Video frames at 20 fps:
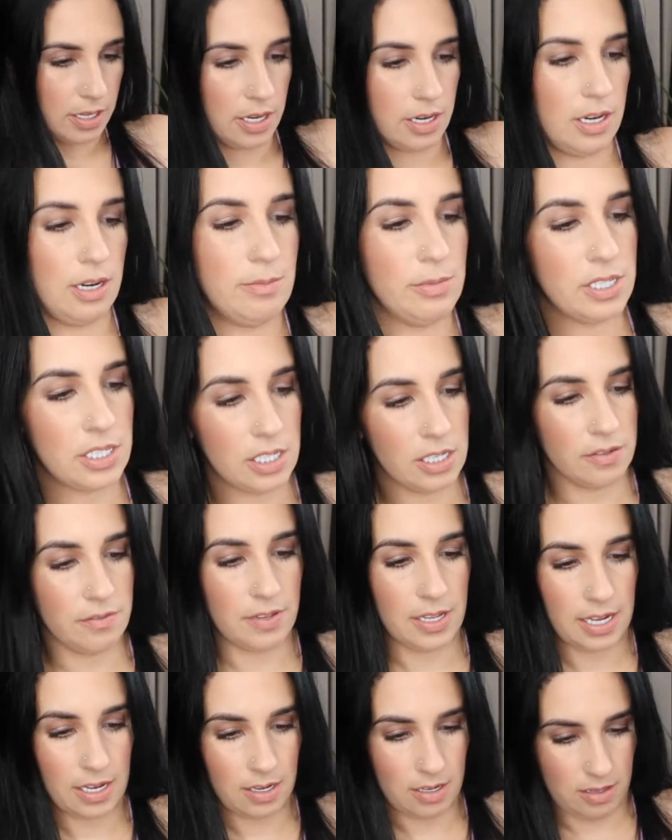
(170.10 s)
then let me see if
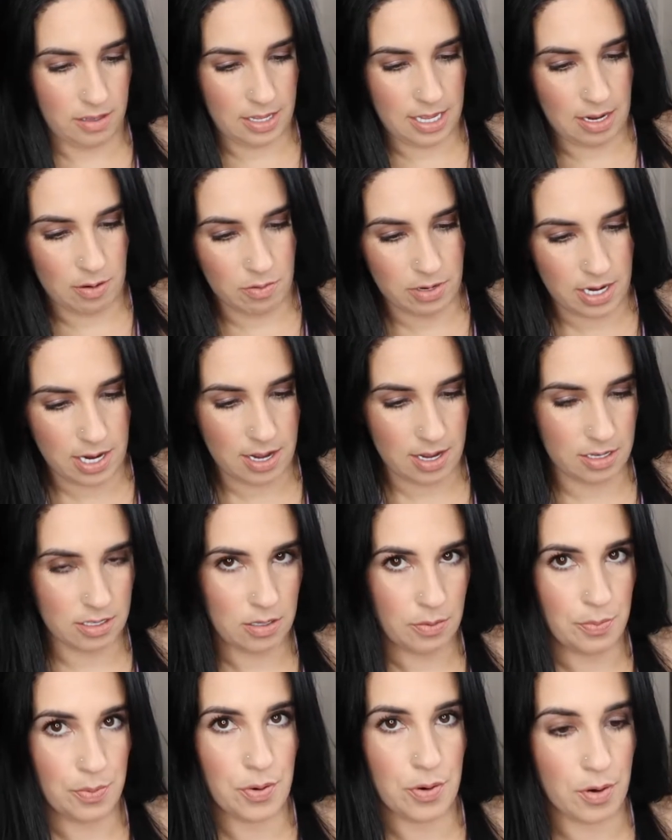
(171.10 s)
that one has
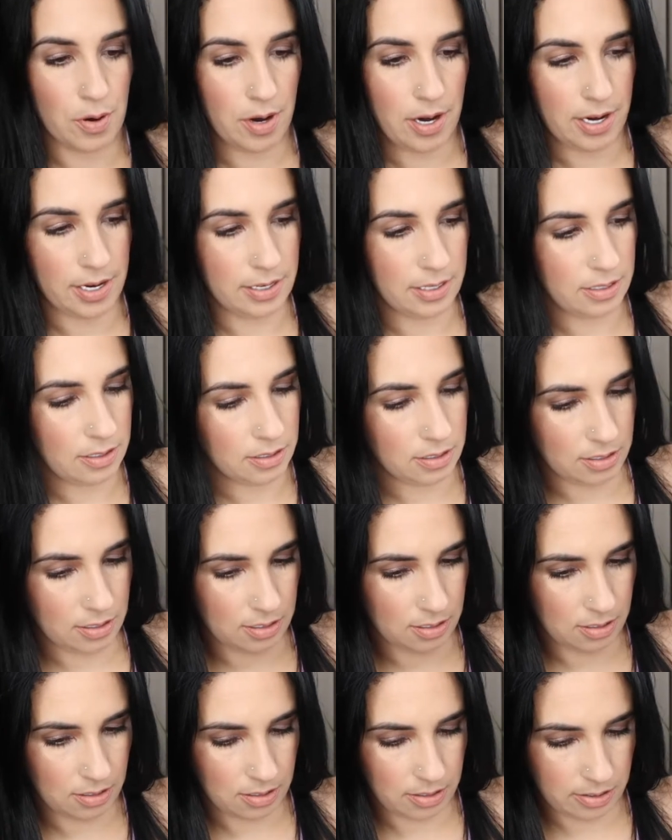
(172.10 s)
a
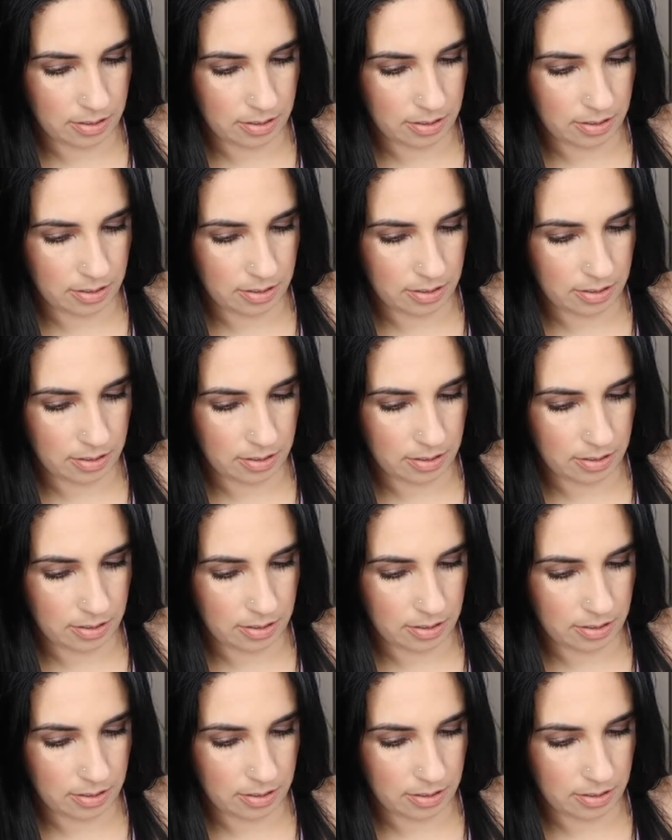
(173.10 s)
price.